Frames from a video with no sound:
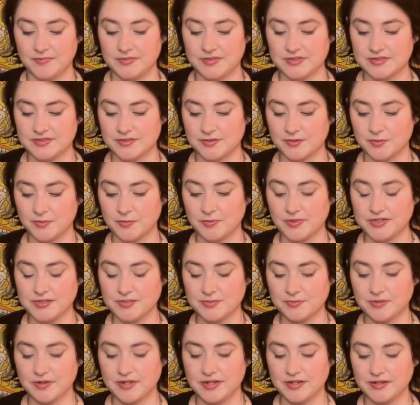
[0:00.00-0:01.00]
So
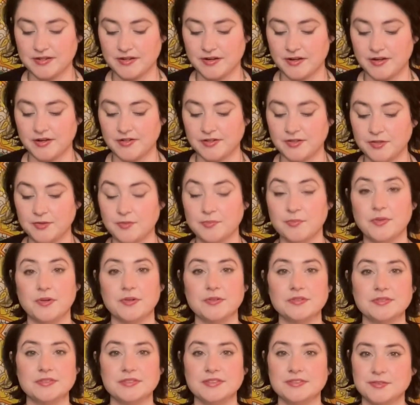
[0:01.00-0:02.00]
which one are you
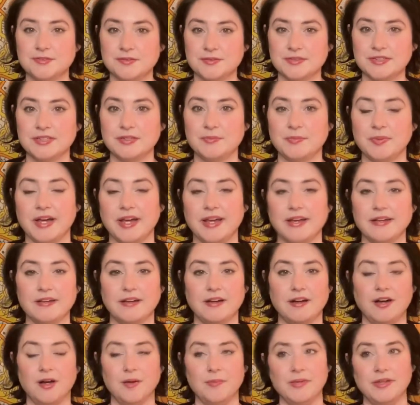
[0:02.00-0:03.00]
most intrigued by?
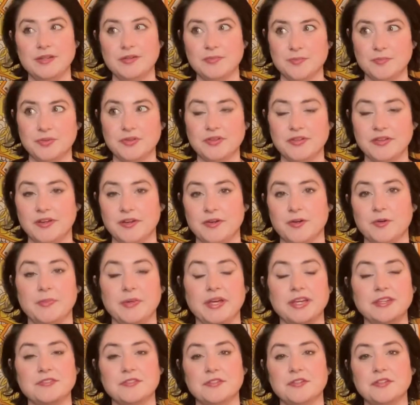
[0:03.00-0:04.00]
Comment below.
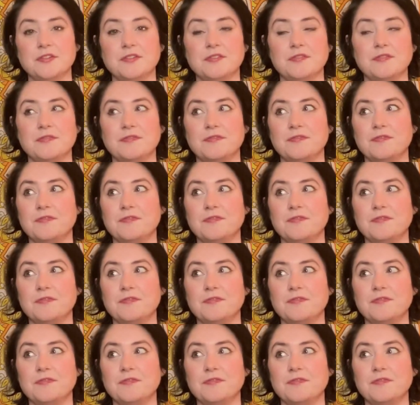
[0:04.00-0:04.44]
Make sure you're